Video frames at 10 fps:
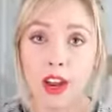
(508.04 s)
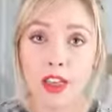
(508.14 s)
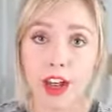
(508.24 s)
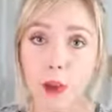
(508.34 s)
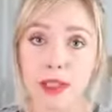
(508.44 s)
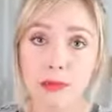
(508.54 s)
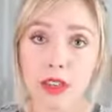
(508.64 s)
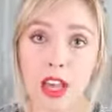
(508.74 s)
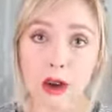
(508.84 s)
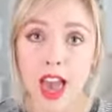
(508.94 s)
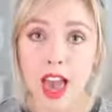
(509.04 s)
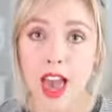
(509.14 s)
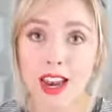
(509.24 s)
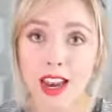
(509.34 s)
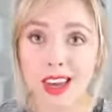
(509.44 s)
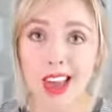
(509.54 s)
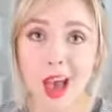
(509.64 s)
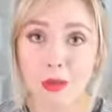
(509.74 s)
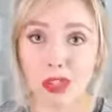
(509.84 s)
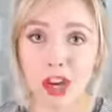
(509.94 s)
in the comments below, and
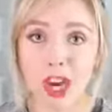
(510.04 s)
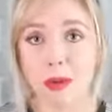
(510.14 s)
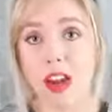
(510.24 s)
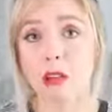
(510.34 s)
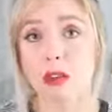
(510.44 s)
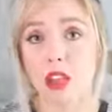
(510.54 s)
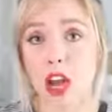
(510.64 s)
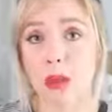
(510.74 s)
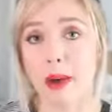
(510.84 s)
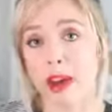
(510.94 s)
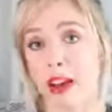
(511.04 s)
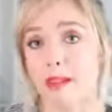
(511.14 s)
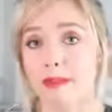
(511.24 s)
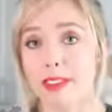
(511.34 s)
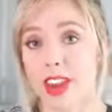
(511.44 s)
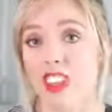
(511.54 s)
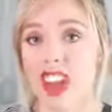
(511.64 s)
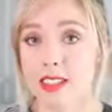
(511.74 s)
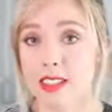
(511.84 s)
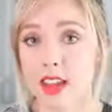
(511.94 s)
yeah, we'll chat about it, we'll talk about it, and all
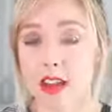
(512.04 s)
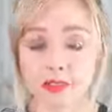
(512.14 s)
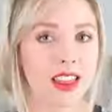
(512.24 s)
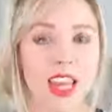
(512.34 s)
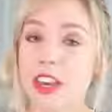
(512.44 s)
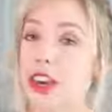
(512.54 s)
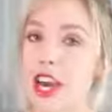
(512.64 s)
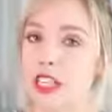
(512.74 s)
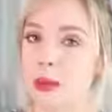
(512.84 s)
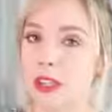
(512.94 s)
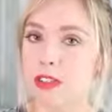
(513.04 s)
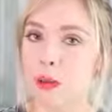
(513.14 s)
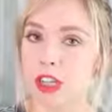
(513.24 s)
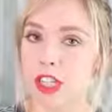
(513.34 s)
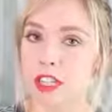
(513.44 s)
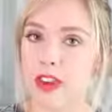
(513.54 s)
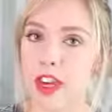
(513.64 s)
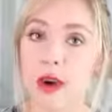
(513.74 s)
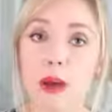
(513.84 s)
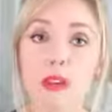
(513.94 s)
that stuff. Thank you guys so much for watching this
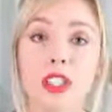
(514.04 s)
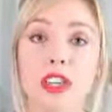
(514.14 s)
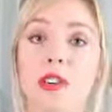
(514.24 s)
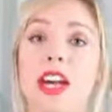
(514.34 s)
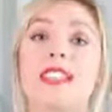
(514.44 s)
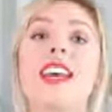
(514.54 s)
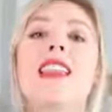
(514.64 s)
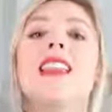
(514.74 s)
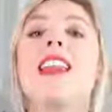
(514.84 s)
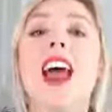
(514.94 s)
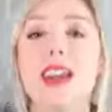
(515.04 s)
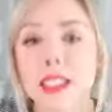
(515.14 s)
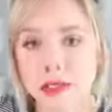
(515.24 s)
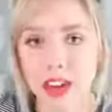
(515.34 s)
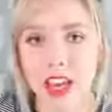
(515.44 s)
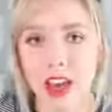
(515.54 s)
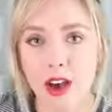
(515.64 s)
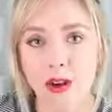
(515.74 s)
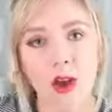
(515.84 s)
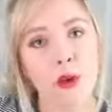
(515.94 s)
video. I will see you guys in the next
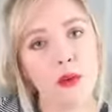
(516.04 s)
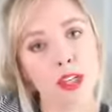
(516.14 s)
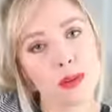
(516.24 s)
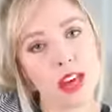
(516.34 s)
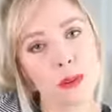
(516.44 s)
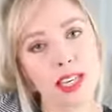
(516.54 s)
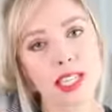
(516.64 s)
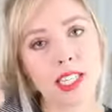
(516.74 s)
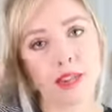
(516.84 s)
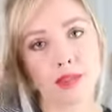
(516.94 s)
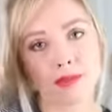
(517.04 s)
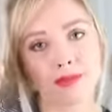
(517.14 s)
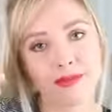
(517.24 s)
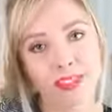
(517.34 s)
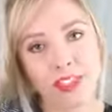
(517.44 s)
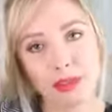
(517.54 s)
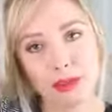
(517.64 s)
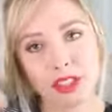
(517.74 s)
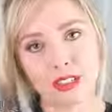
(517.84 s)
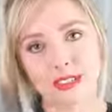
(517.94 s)
video, which will be coming soon.
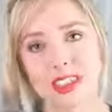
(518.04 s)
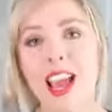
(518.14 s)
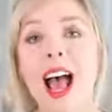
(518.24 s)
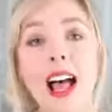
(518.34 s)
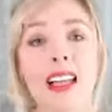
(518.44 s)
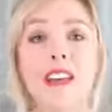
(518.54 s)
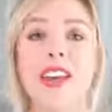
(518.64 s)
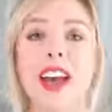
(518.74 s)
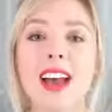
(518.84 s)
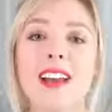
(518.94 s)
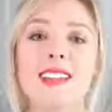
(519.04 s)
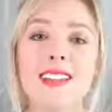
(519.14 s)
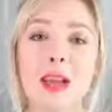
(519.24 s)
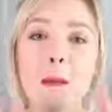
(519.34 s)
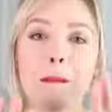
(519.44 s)
Cool. Love you guys.